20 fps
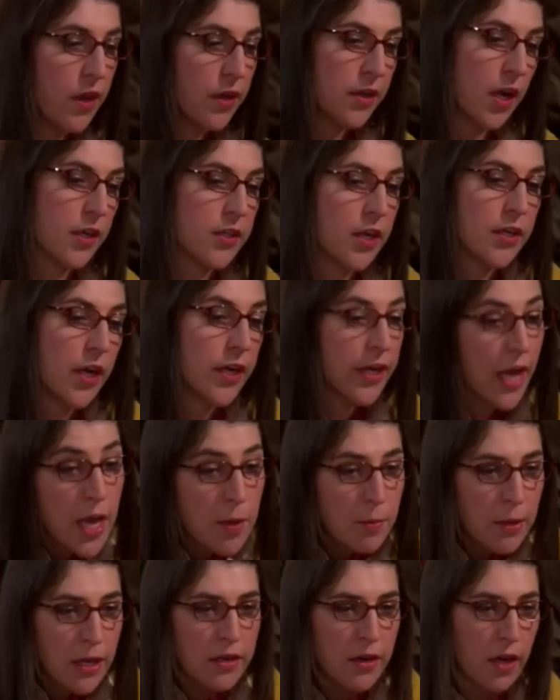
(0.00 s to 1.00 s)
knock knock knock
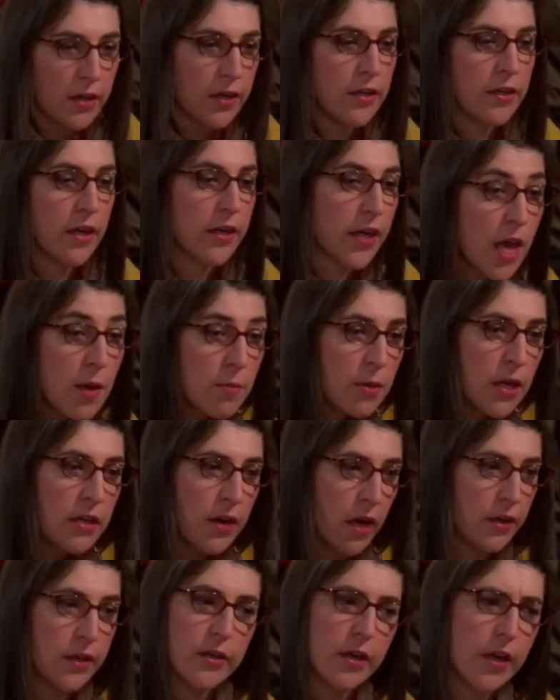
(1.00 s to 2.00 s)
Amy, knock knock knock Amy,
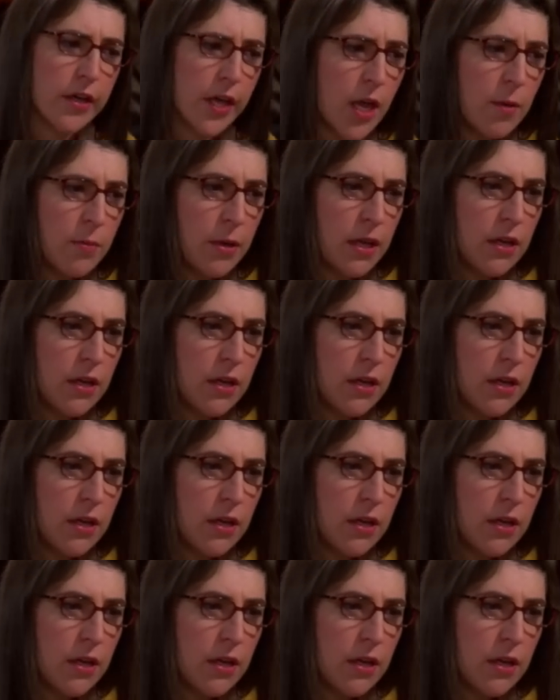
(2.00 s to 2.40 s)
knock knock knock